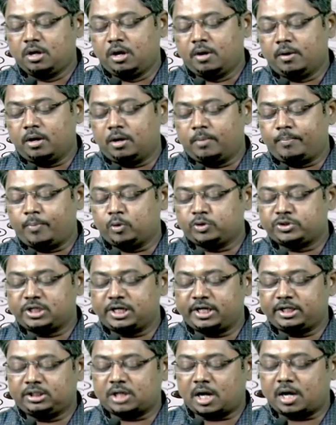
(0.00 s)
Postal
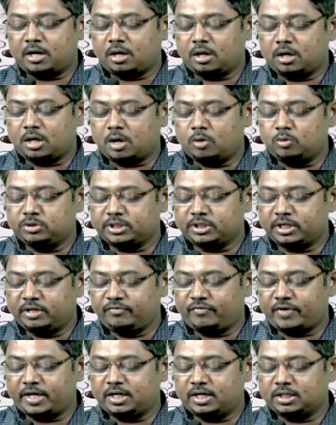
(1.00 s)
and Tar Accounts and
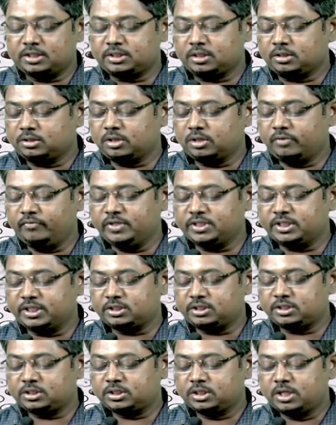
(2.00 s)
Finance
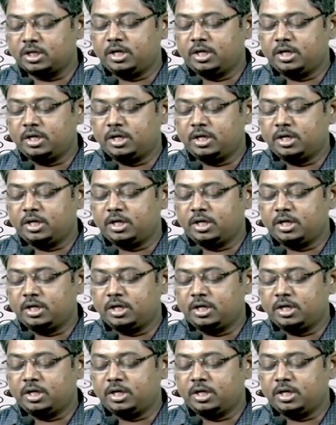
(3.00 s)
Services,